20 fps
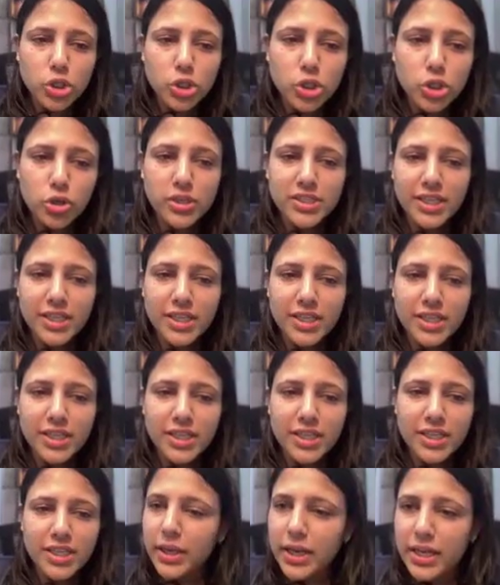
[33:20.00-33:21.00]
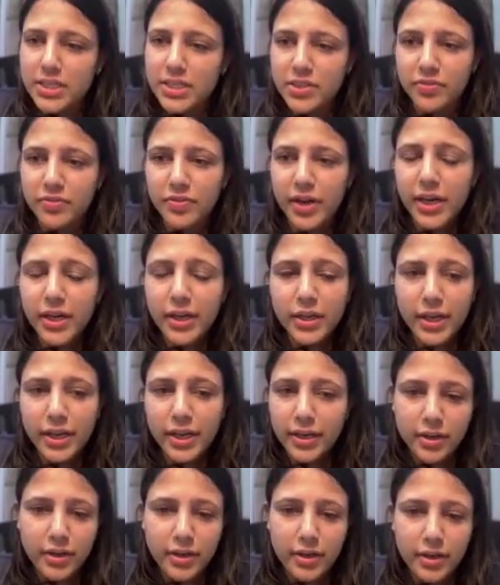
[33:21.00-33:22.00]
sure, C will be classified
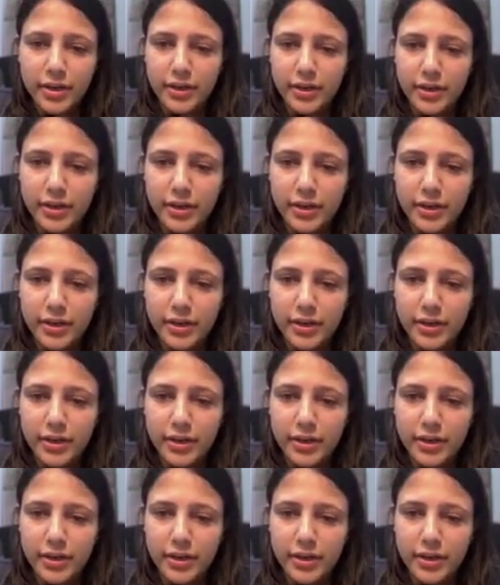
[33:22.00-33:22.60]
incorrectly, right?